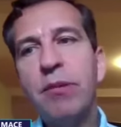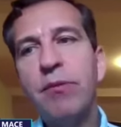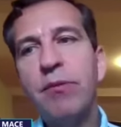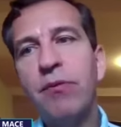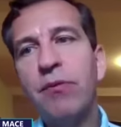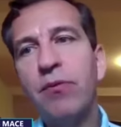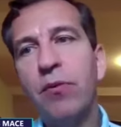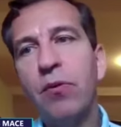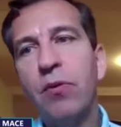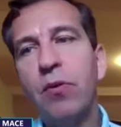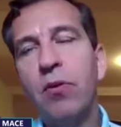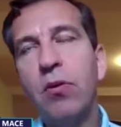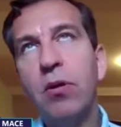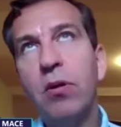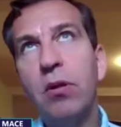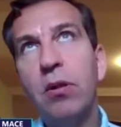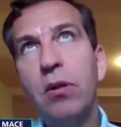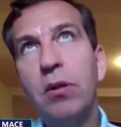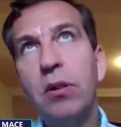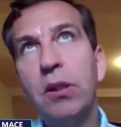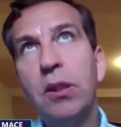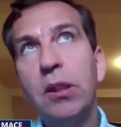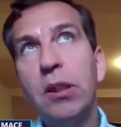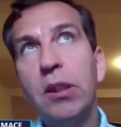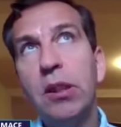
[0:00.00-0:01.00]
before,
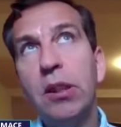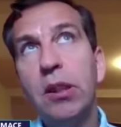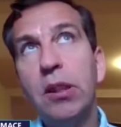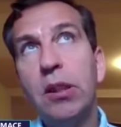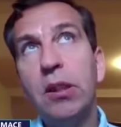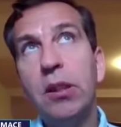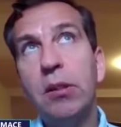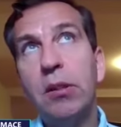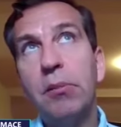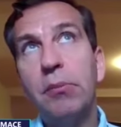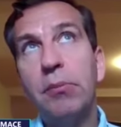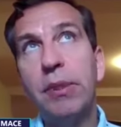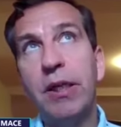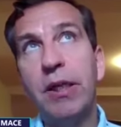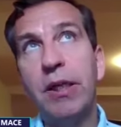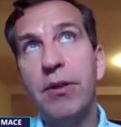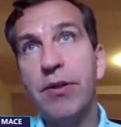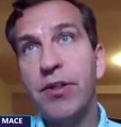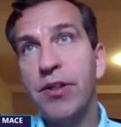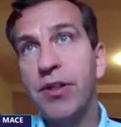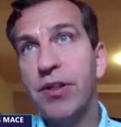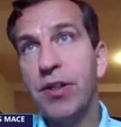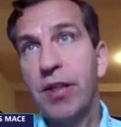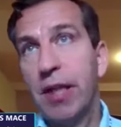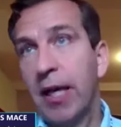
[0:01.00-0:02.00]

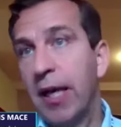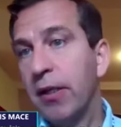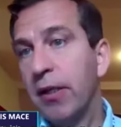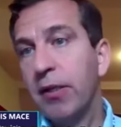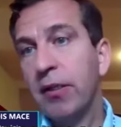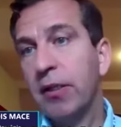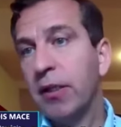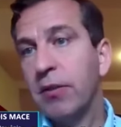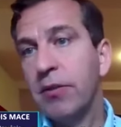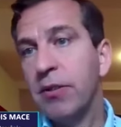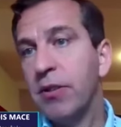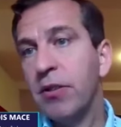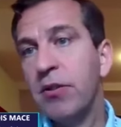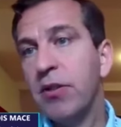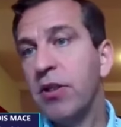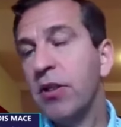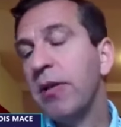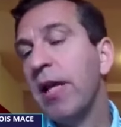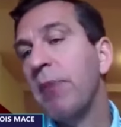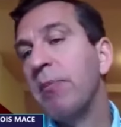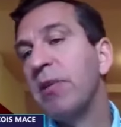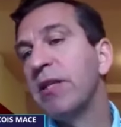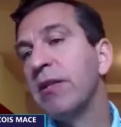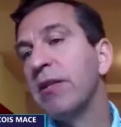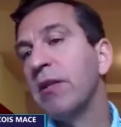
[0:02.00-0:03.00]
because yeah the consumption
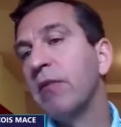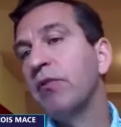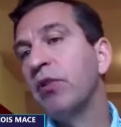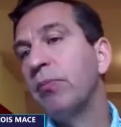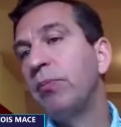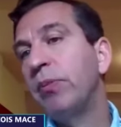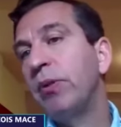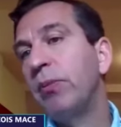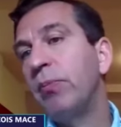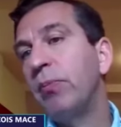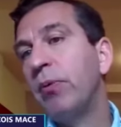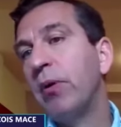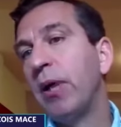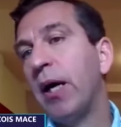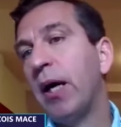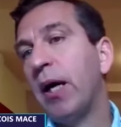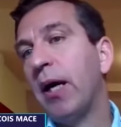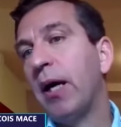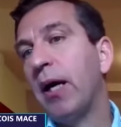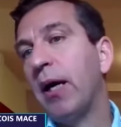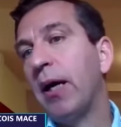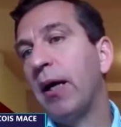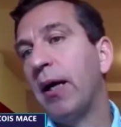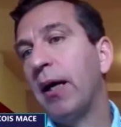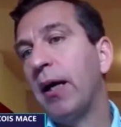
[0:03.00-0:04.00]
habits of the people
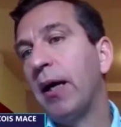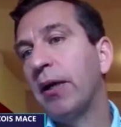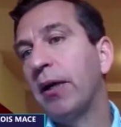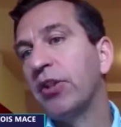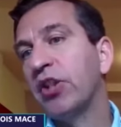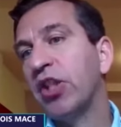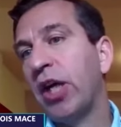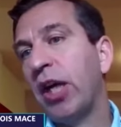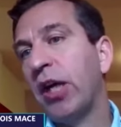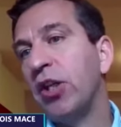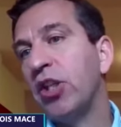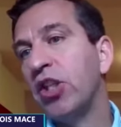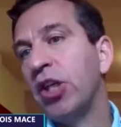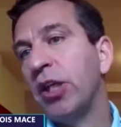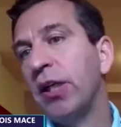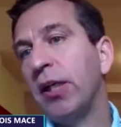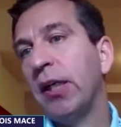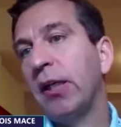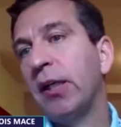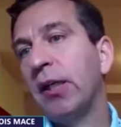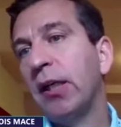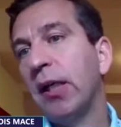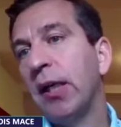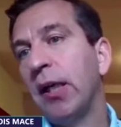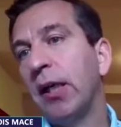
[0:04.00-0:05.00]
are, are changing
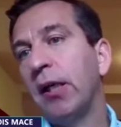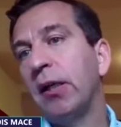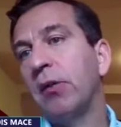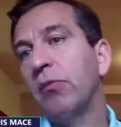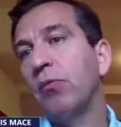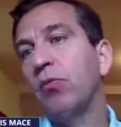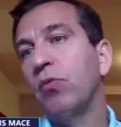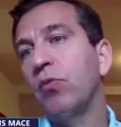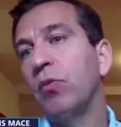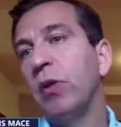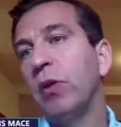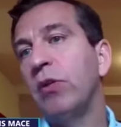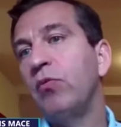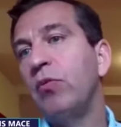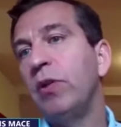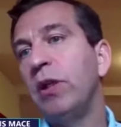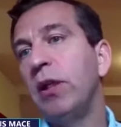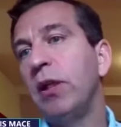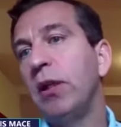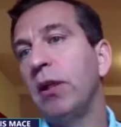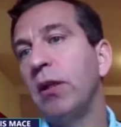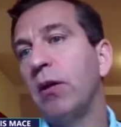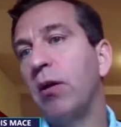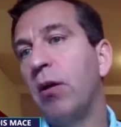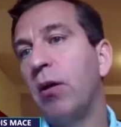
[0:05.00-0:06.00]
and and when
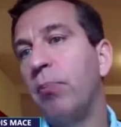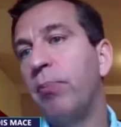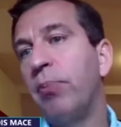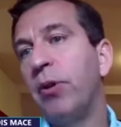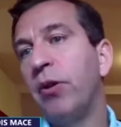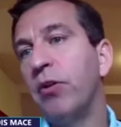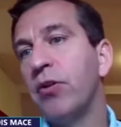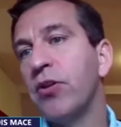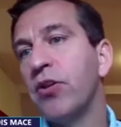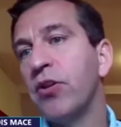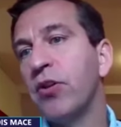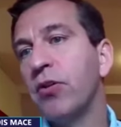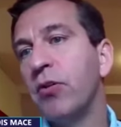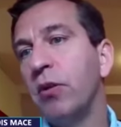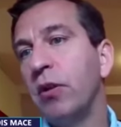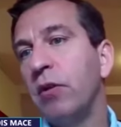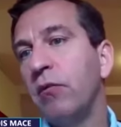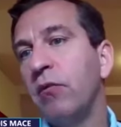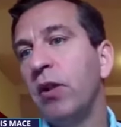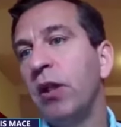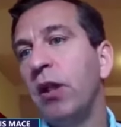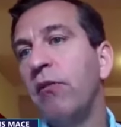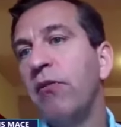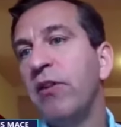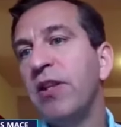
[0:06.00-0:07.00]
we open a store
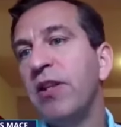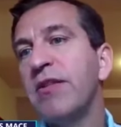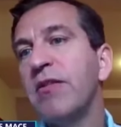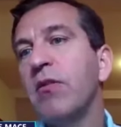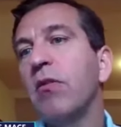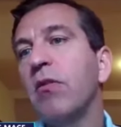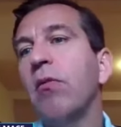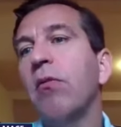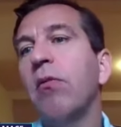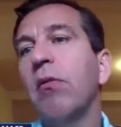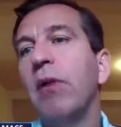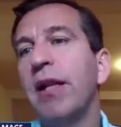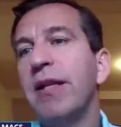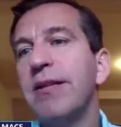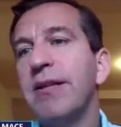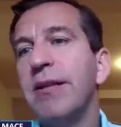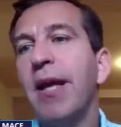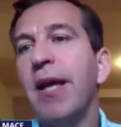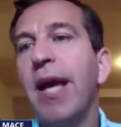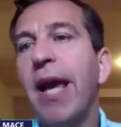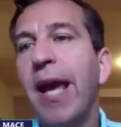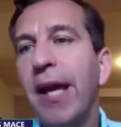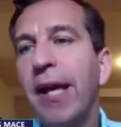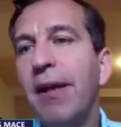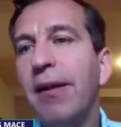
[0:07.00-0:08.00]
even if it's a let's
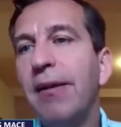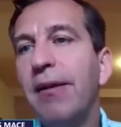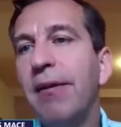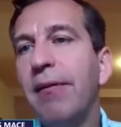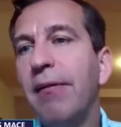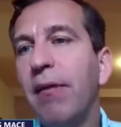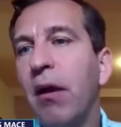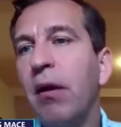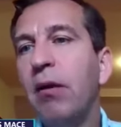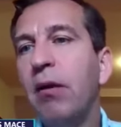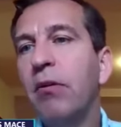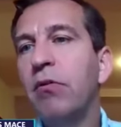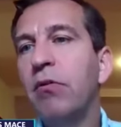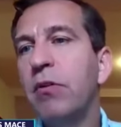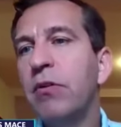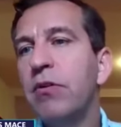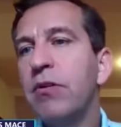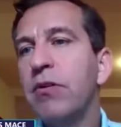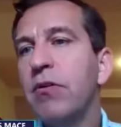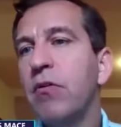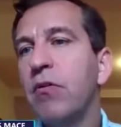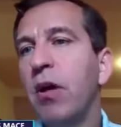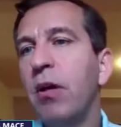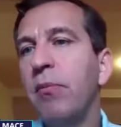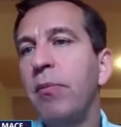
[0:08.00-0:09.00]
say 800
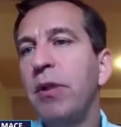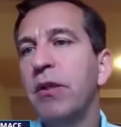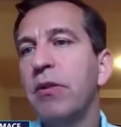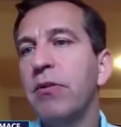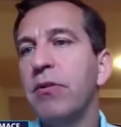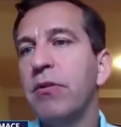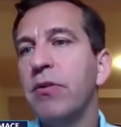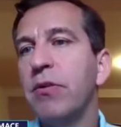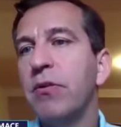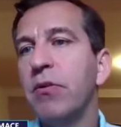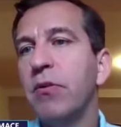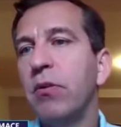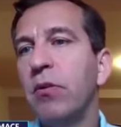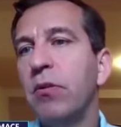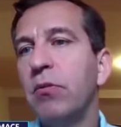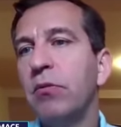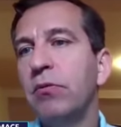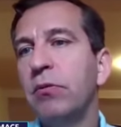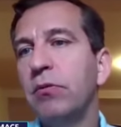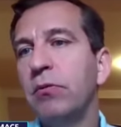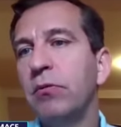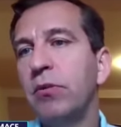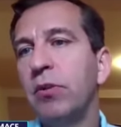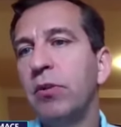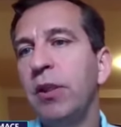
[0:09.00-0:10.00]
square meter store
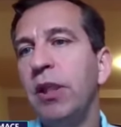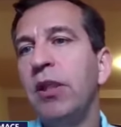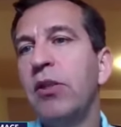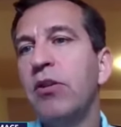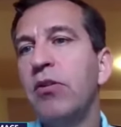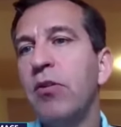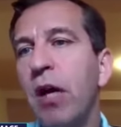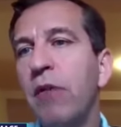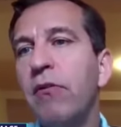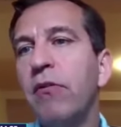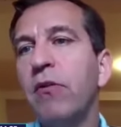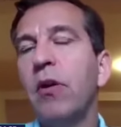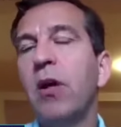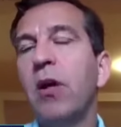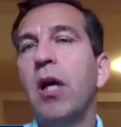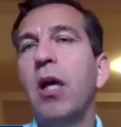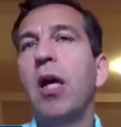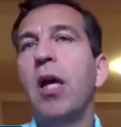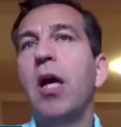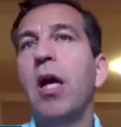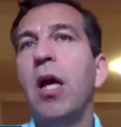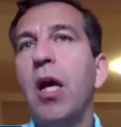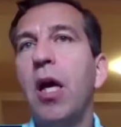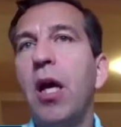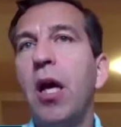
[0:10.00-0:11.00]
you, you need to have a,
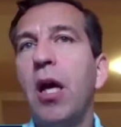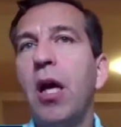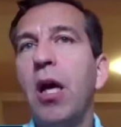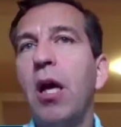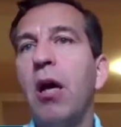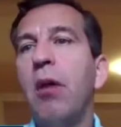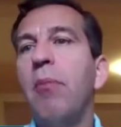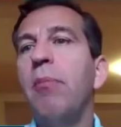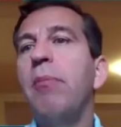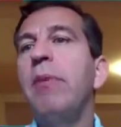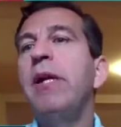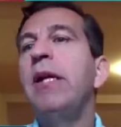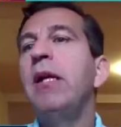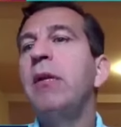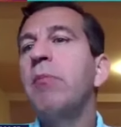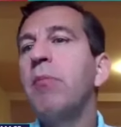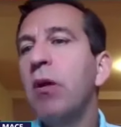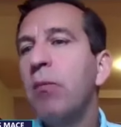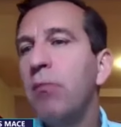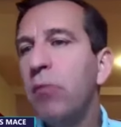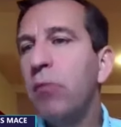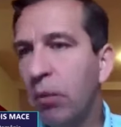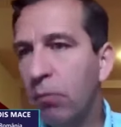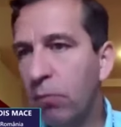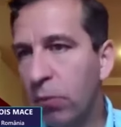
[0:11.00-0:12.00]
a
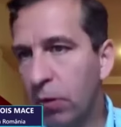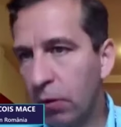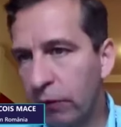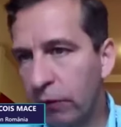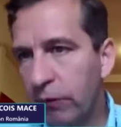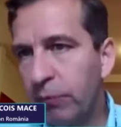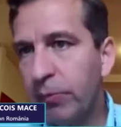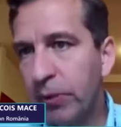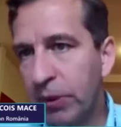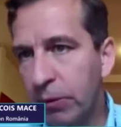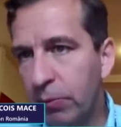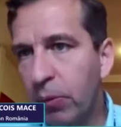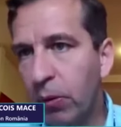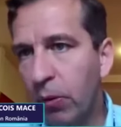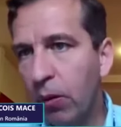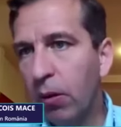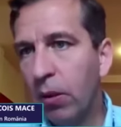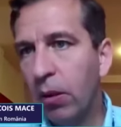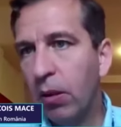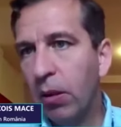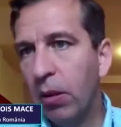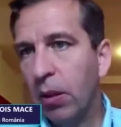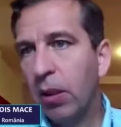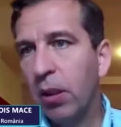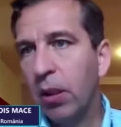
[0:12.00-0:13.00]
minimum number of
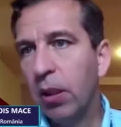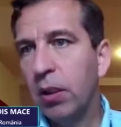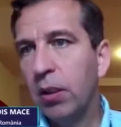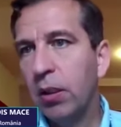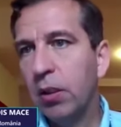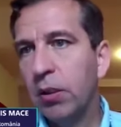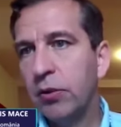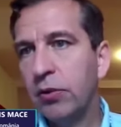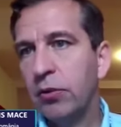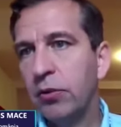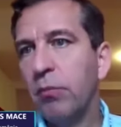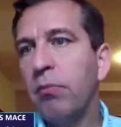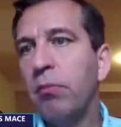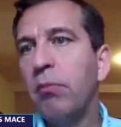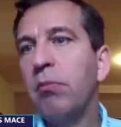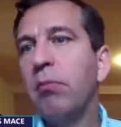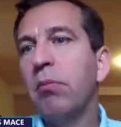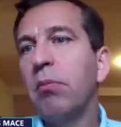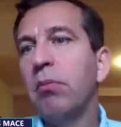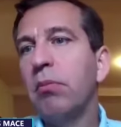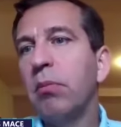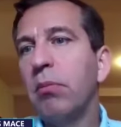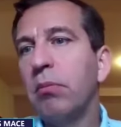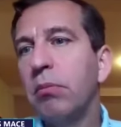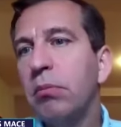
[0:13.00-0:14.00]
people
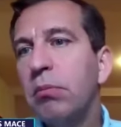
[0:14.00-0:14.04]
so